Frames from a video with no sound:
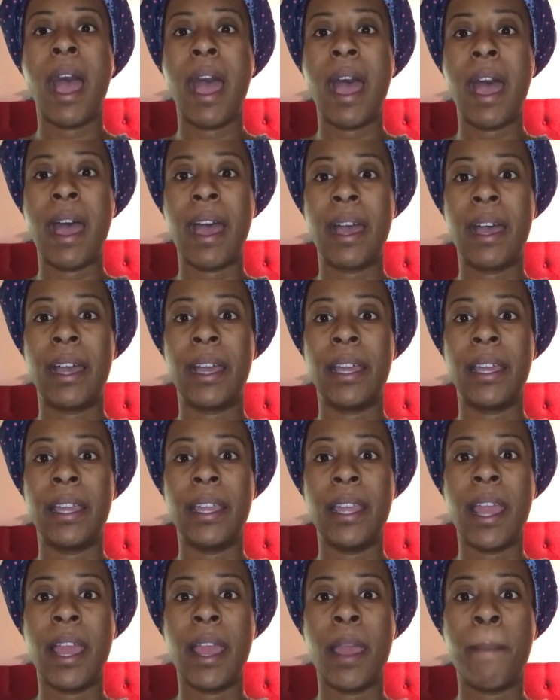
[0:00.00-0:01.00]

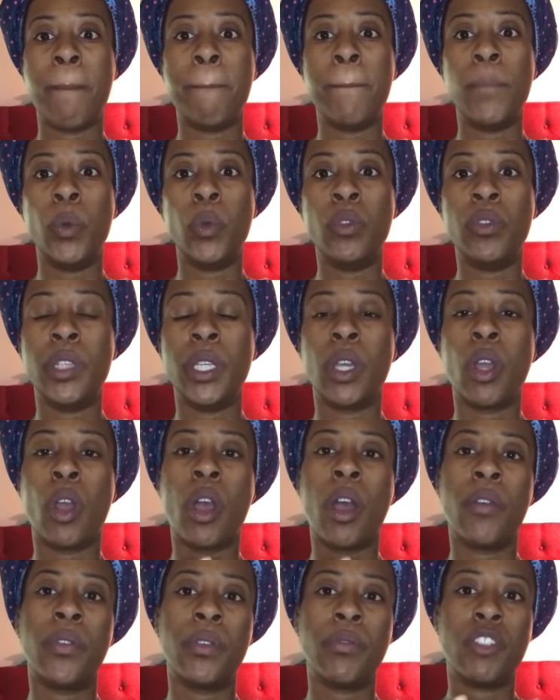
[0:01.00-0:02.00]
I am moving
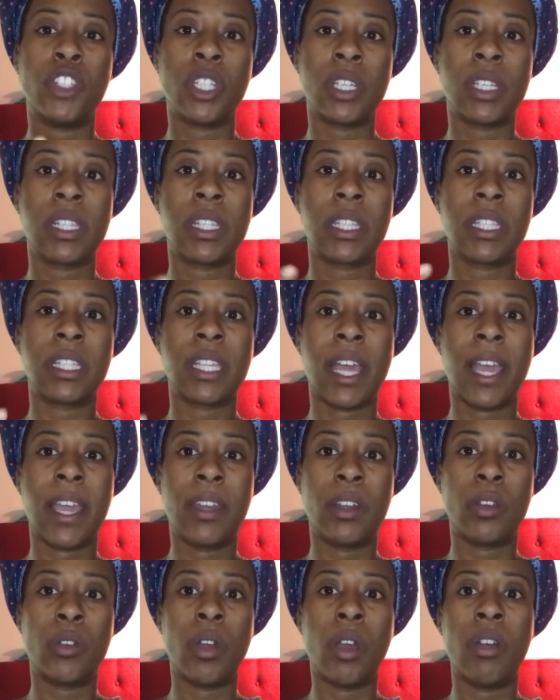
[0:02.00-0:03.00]
off of just the
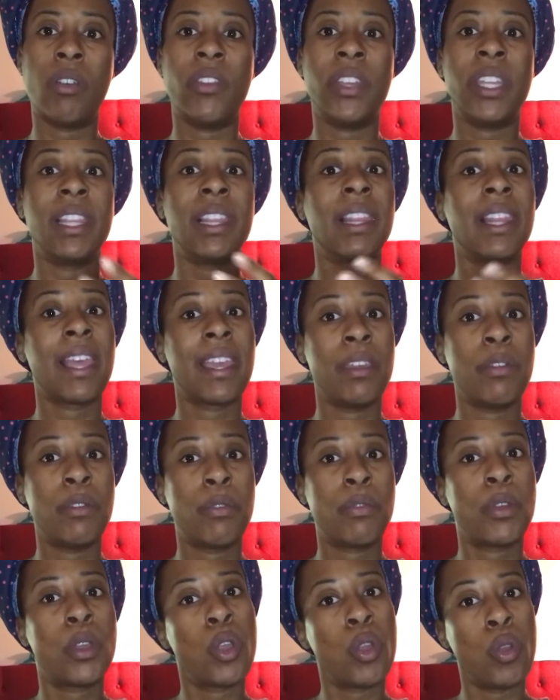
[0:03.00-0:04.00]
title of a
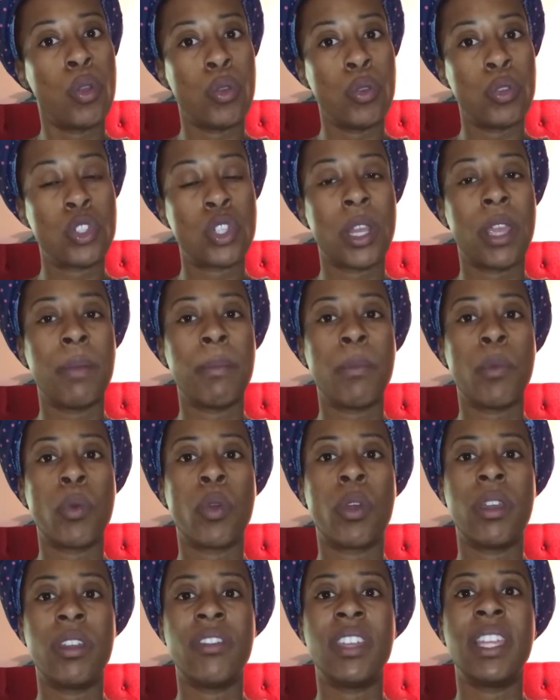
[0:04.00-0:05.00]
life coach and
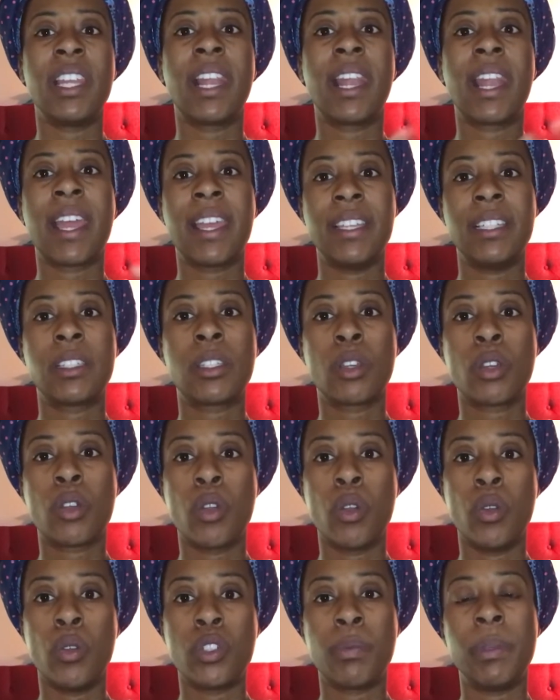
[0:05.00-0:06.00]
more of a light
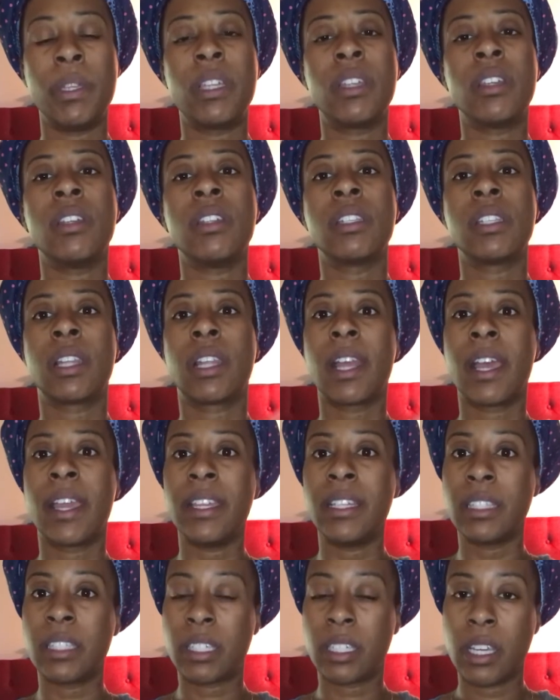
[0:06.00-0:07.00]
coach, because
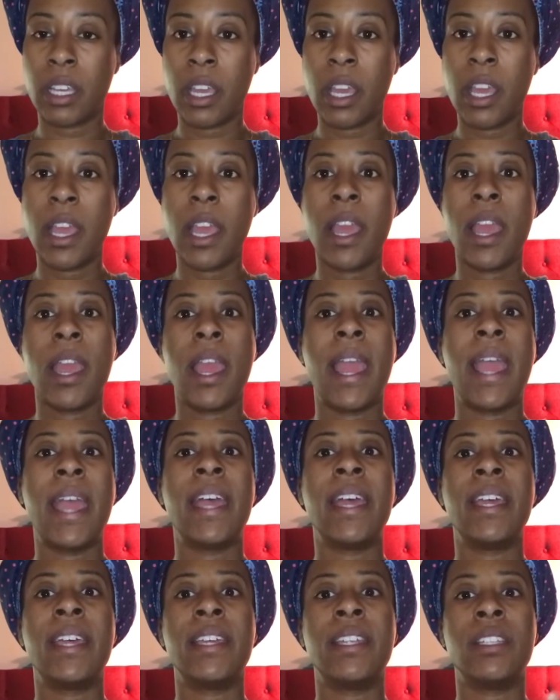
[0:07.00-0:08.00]
light
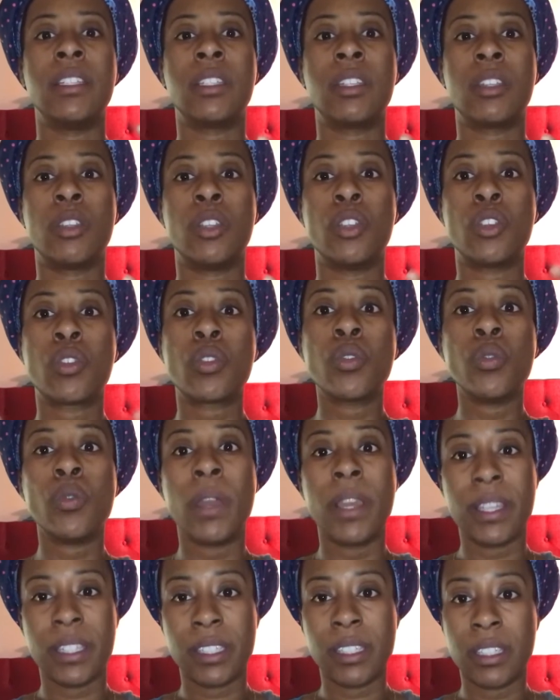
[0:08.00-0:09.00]
and the true
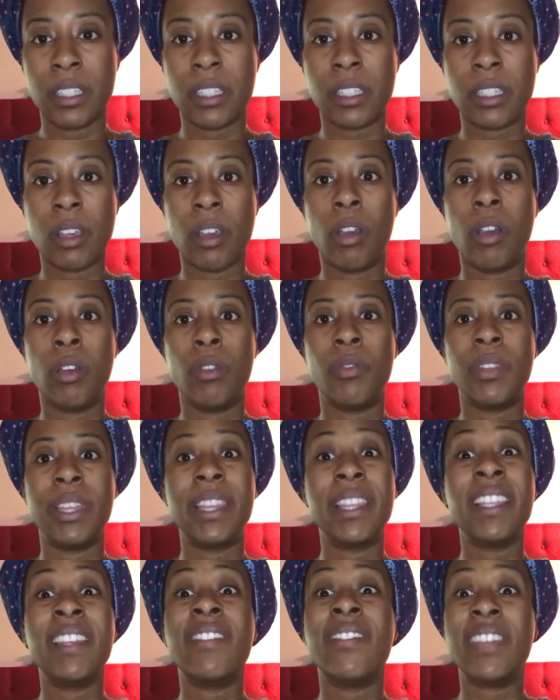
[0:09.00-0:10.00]
essence of
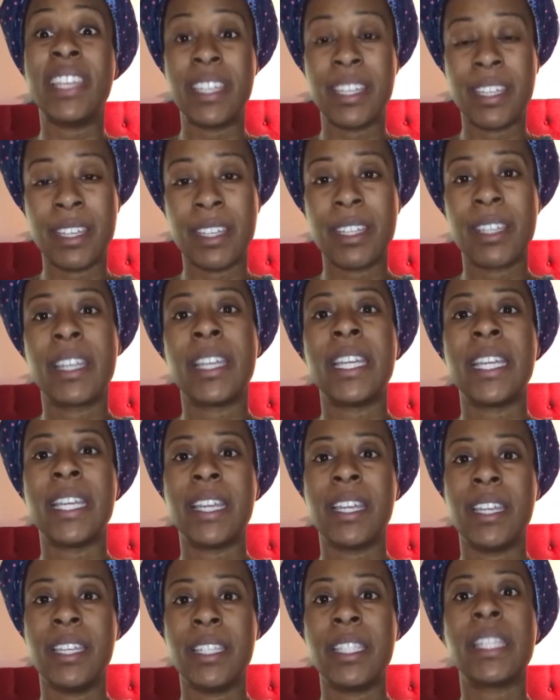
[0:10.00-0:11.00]
living
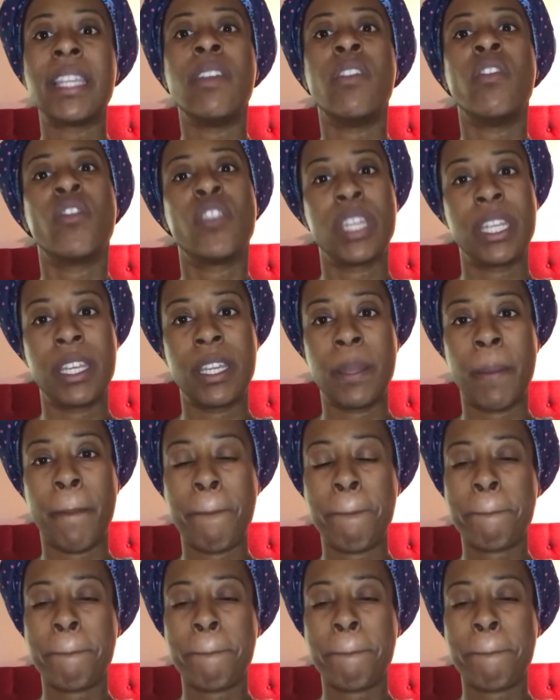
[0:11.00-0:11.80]
is infinite.